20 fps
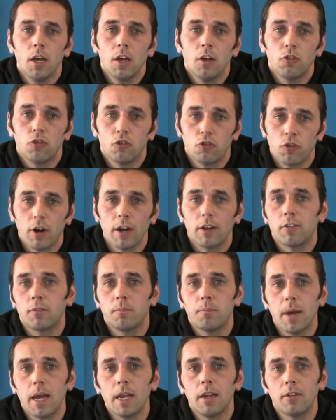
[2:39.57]

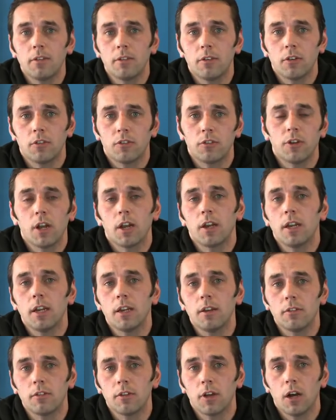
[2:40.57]
stress-based
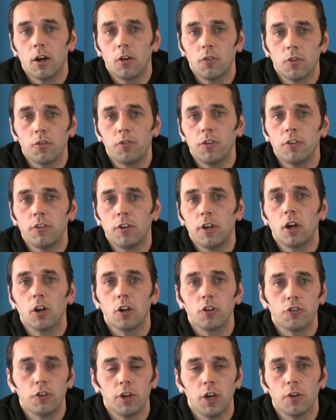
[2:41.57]
studies on the
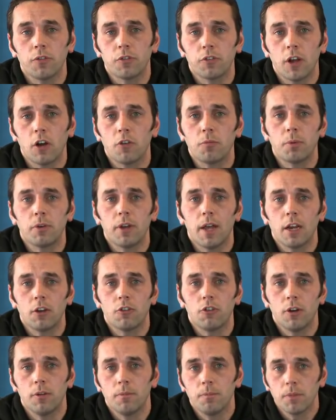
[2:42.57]
physiology of
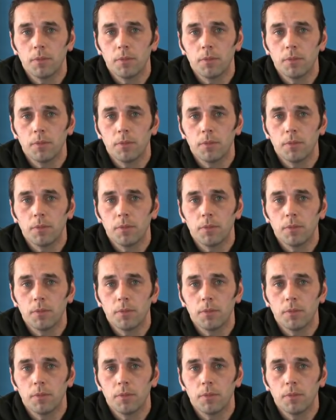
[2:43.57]
self-protection.